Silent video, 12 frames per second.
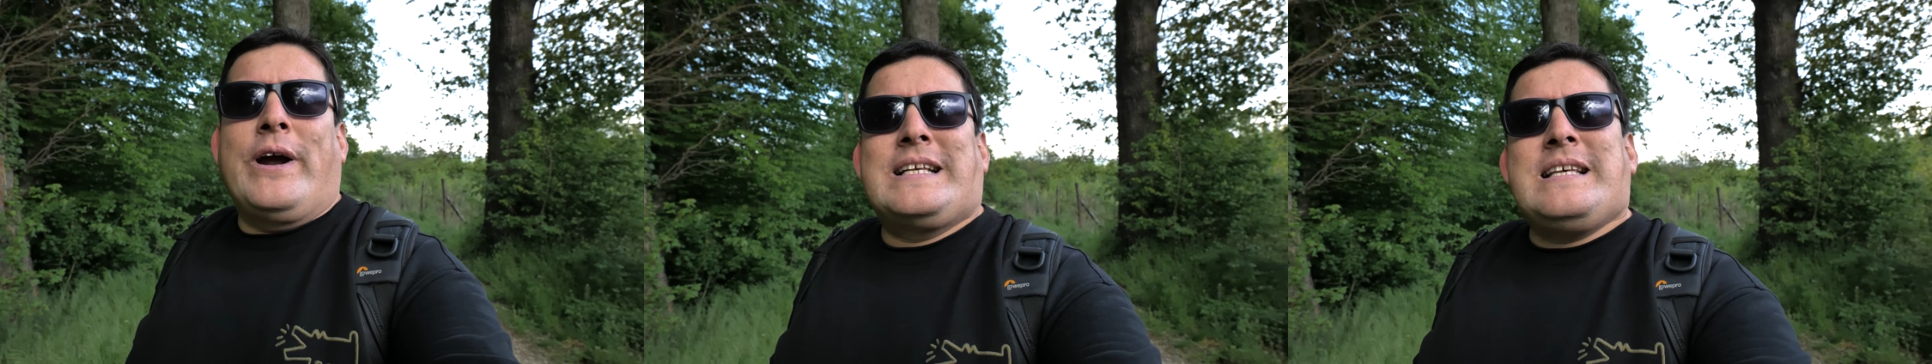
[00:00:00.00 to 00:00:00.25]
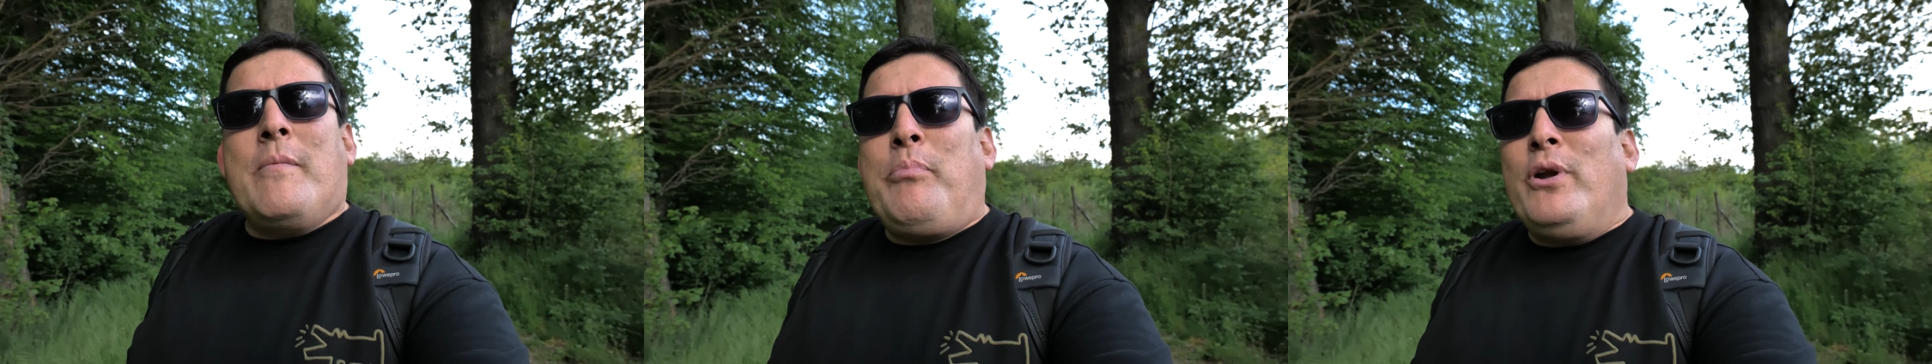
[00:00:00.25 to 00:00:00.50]

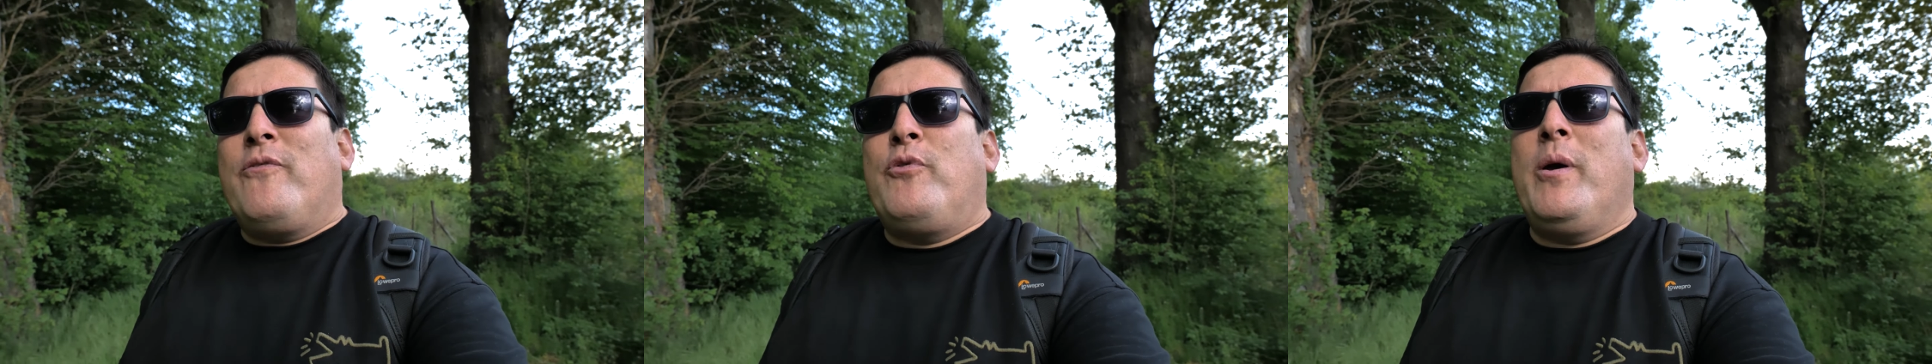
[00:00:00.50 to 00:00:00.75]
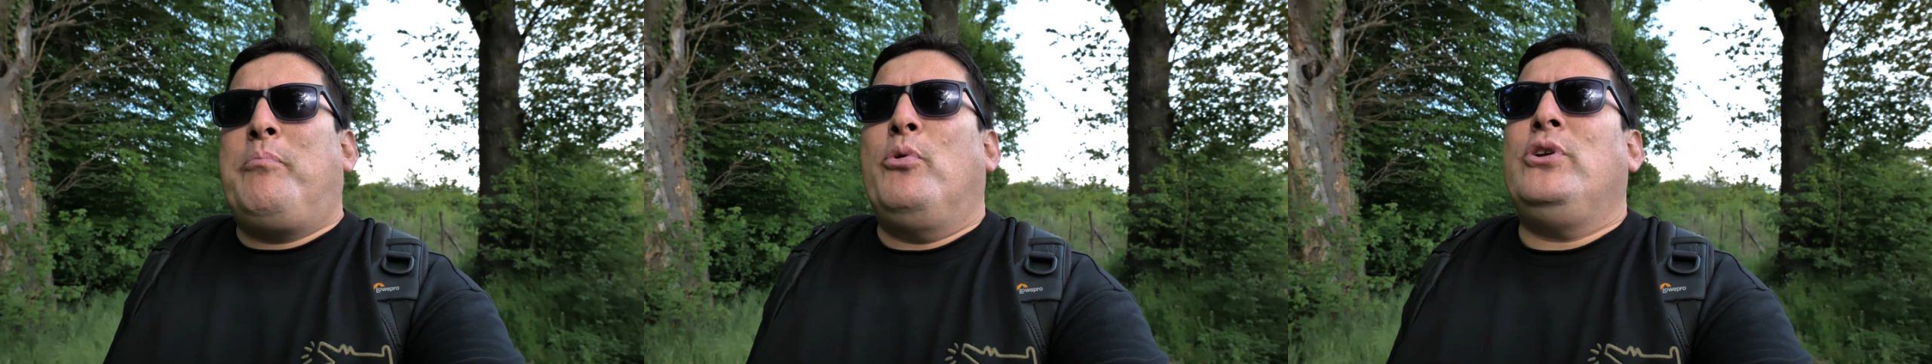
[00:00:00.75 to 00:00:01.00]
example, if
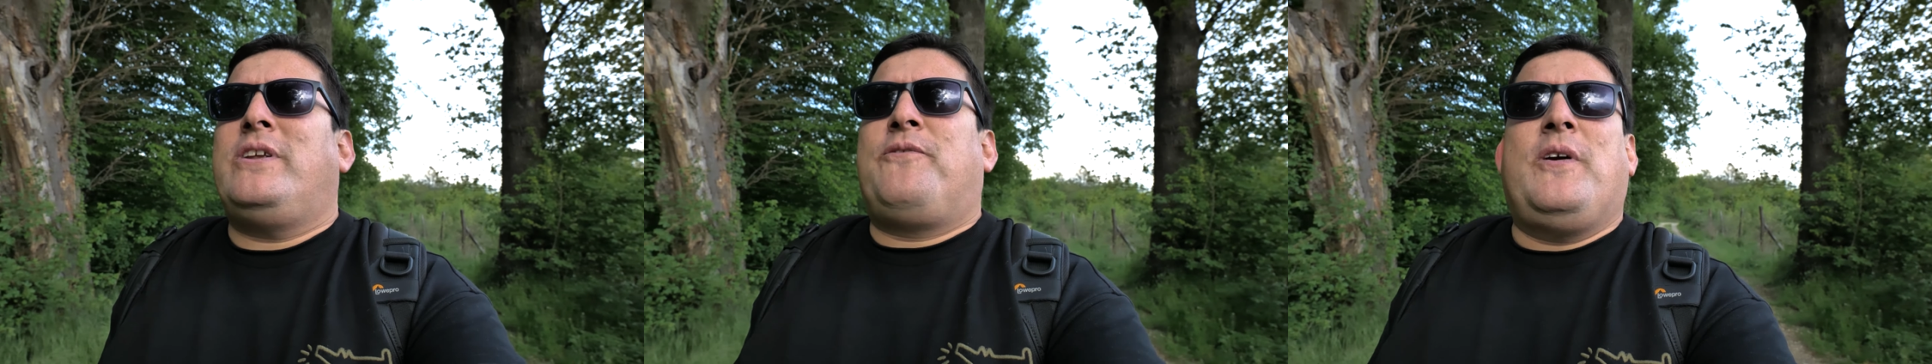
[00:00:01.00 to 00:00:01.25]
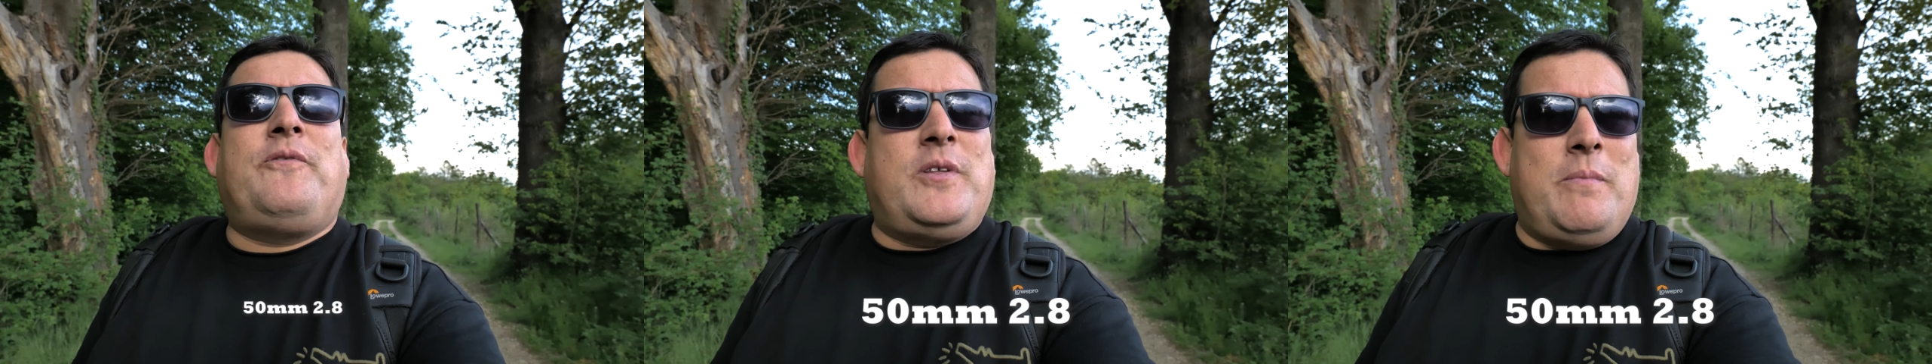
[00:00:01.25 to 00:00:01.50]
we put a
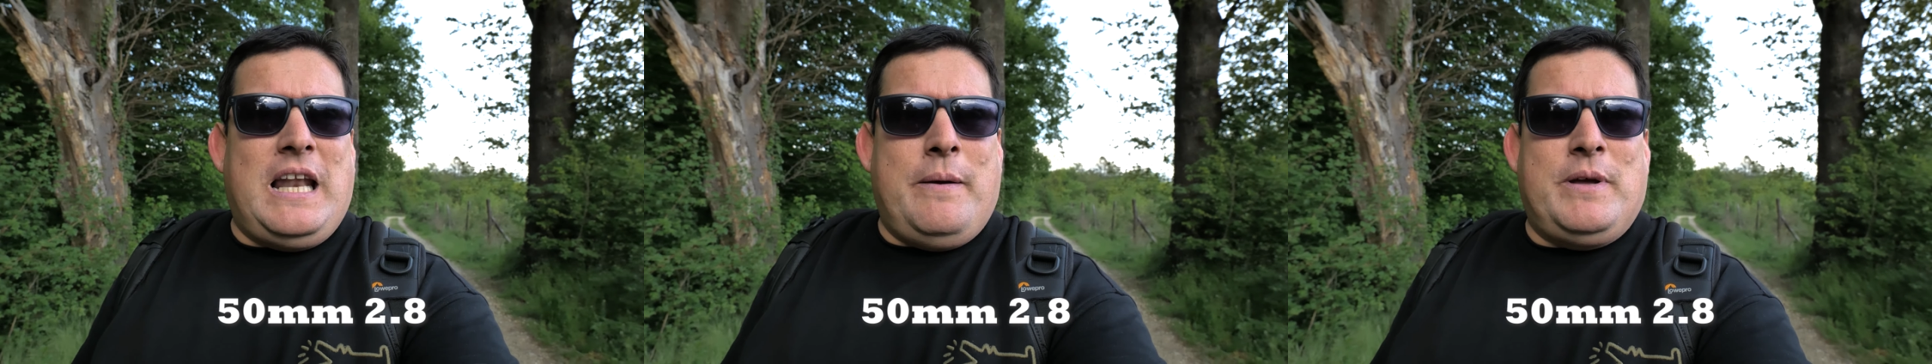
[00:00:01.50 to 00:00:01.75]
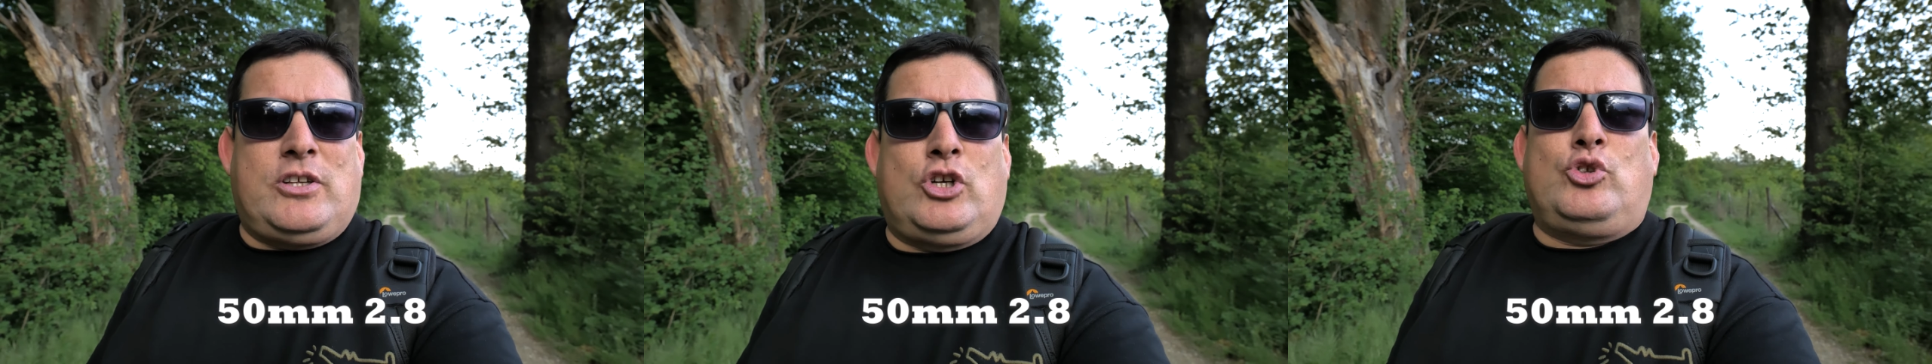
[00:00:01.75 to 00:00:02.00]

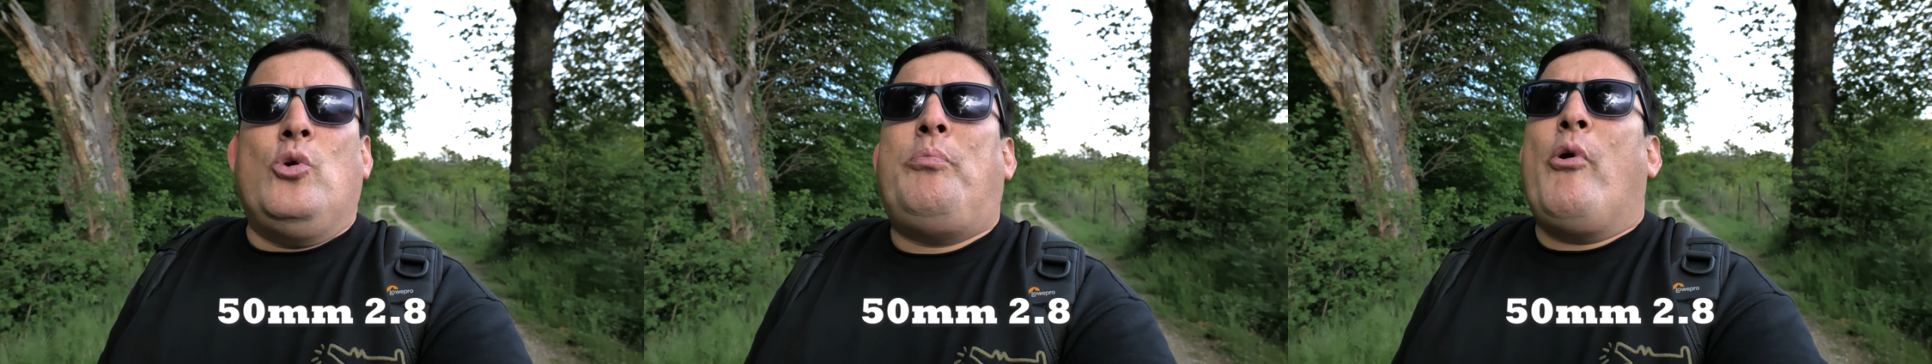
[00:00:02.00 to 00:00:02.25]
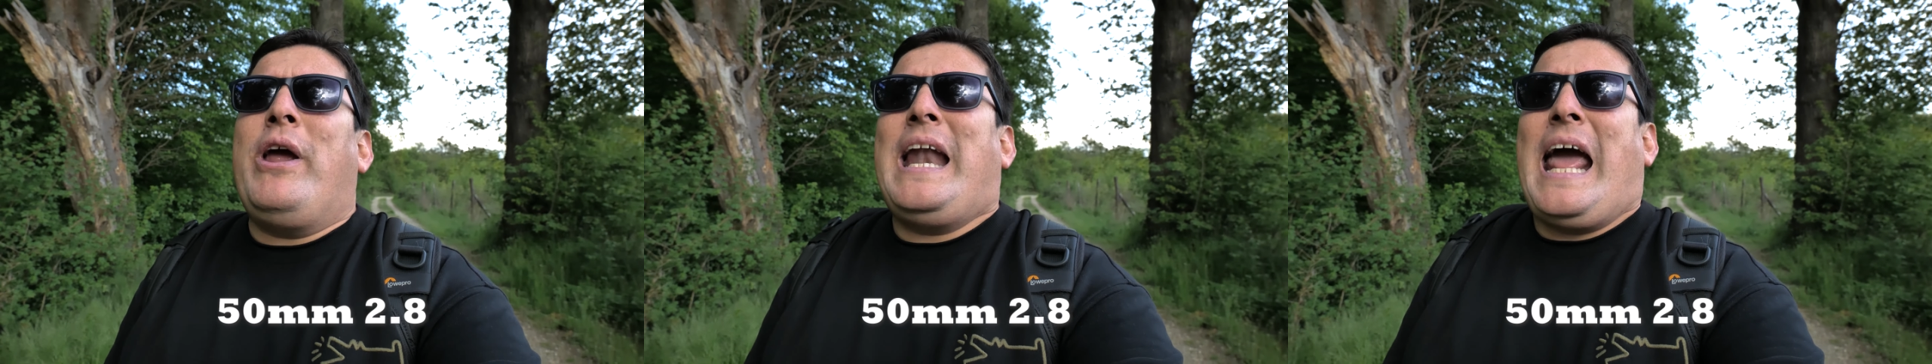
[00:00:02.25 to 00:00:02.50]
50mm
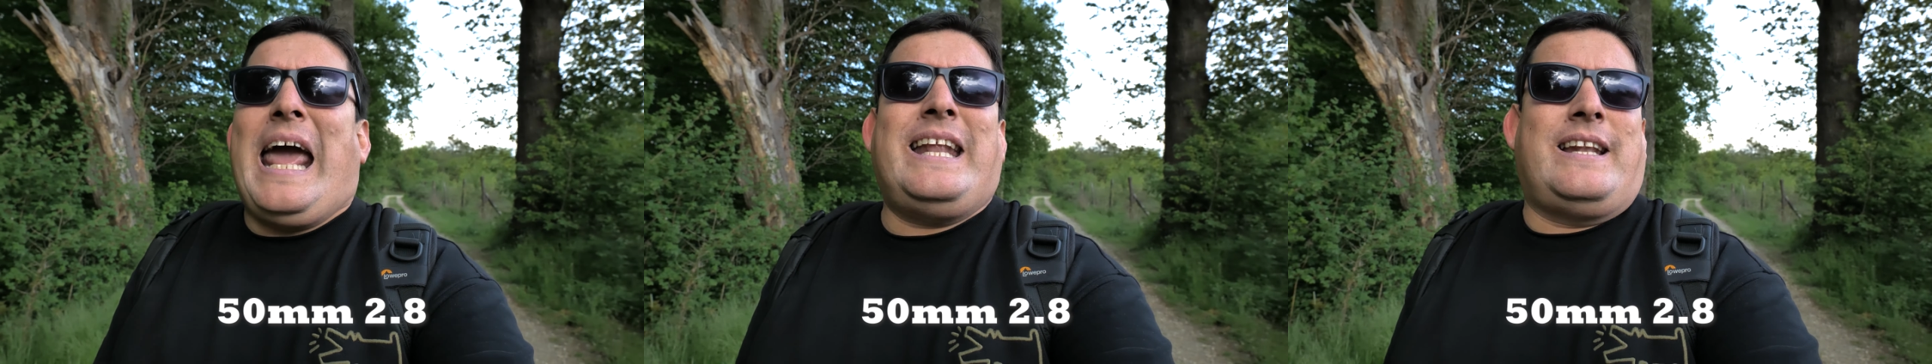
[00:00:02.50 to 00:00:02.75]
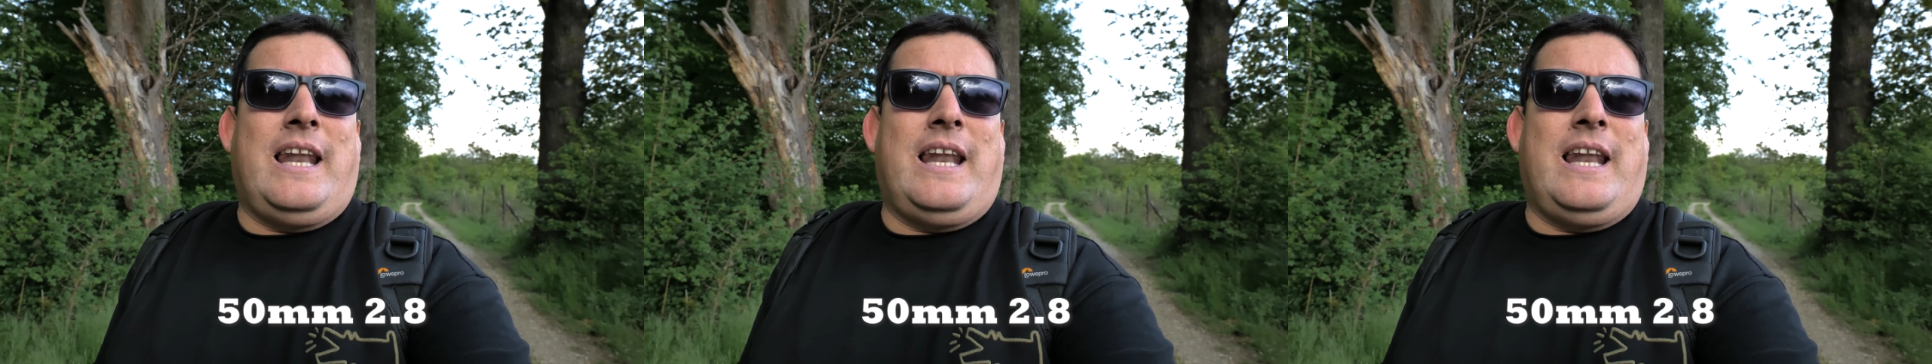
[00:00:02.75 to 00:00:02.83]
2.8